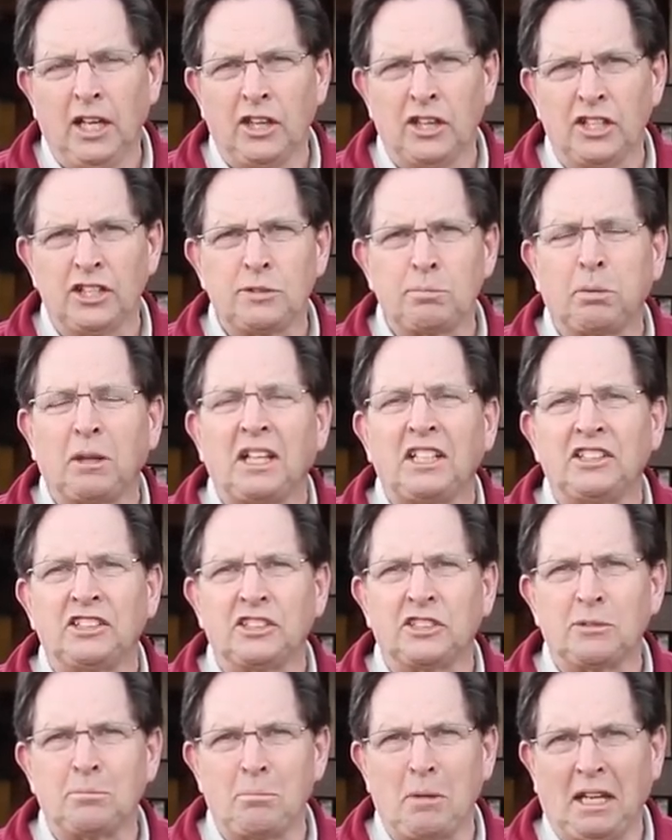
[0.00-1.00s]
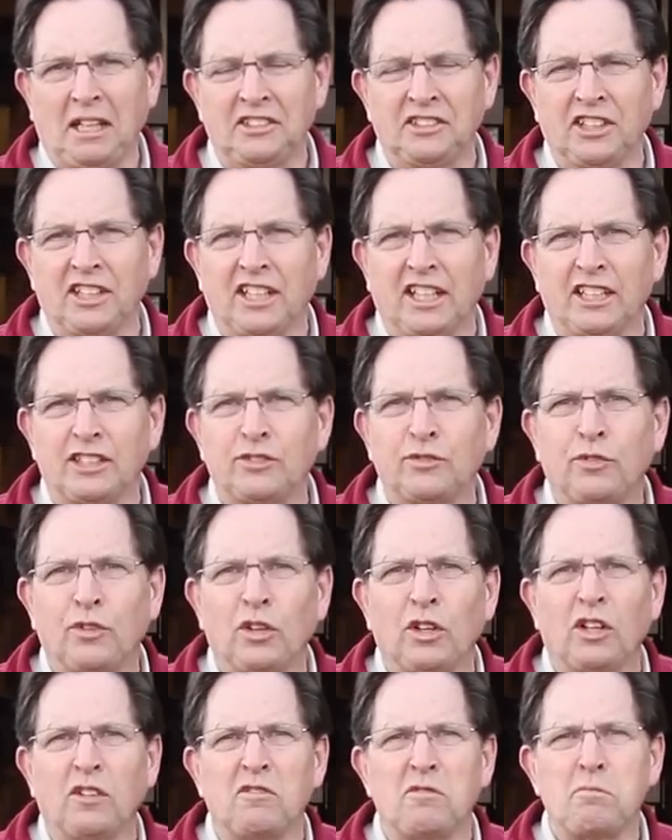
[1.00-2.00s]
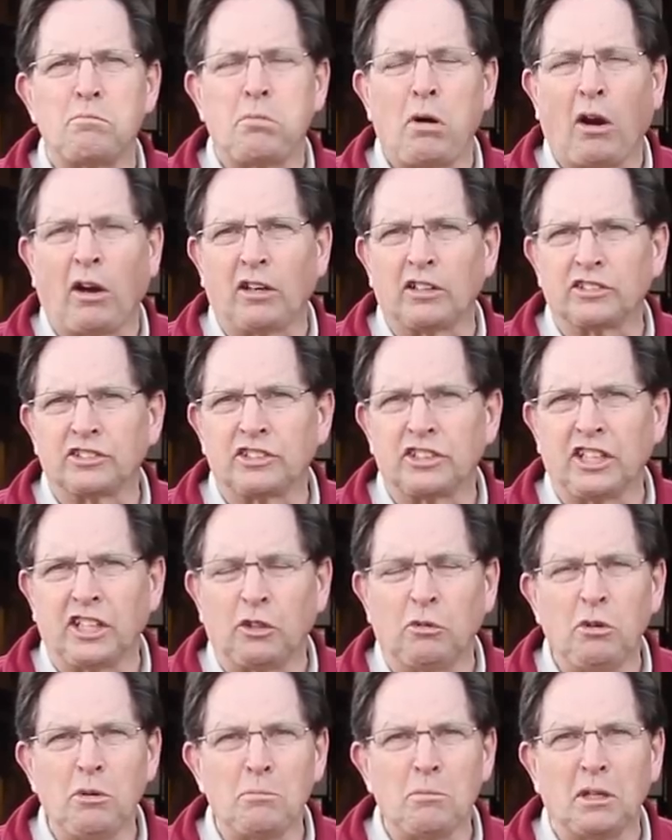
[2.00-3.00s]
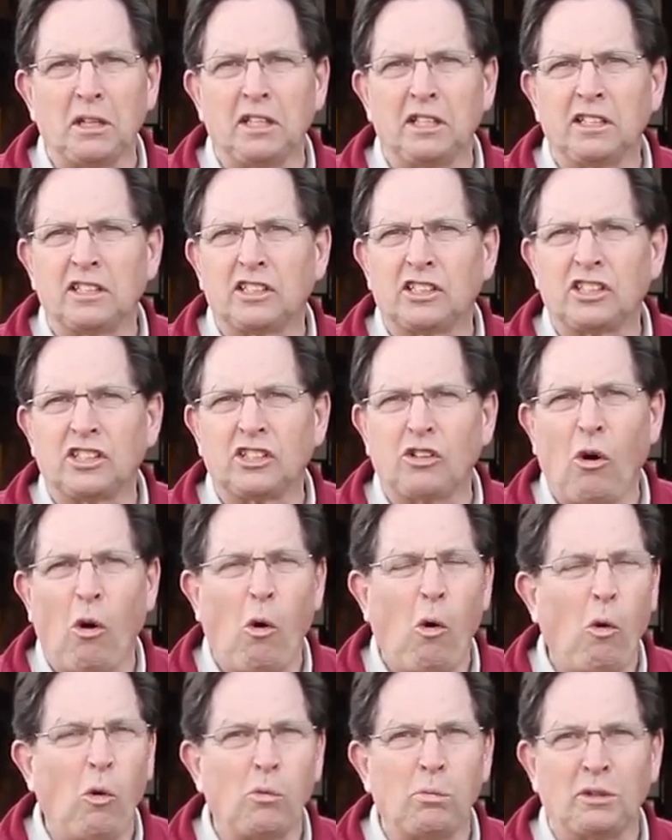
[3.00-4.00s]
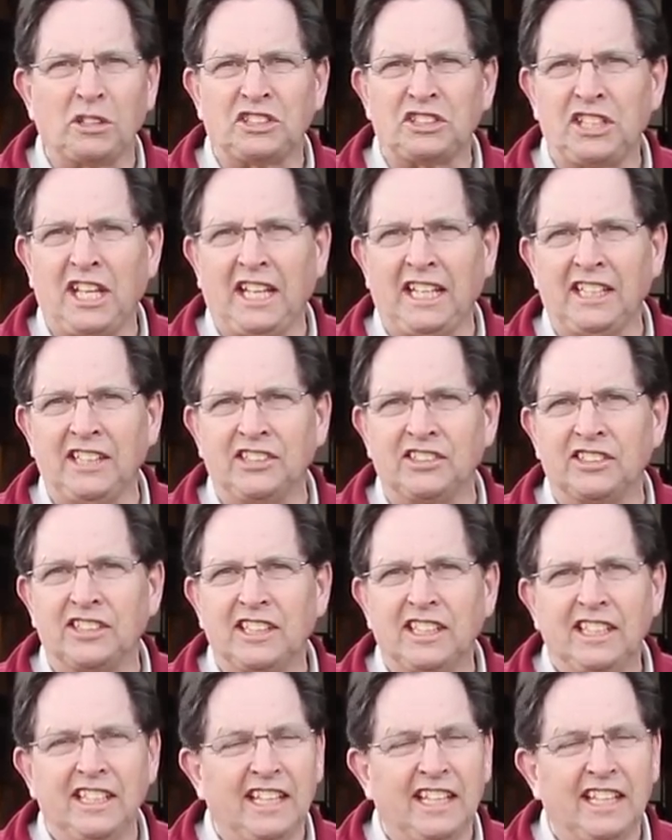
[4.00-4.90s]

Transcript: This place is amazing. It's full of parts, equipment, old Mercedes.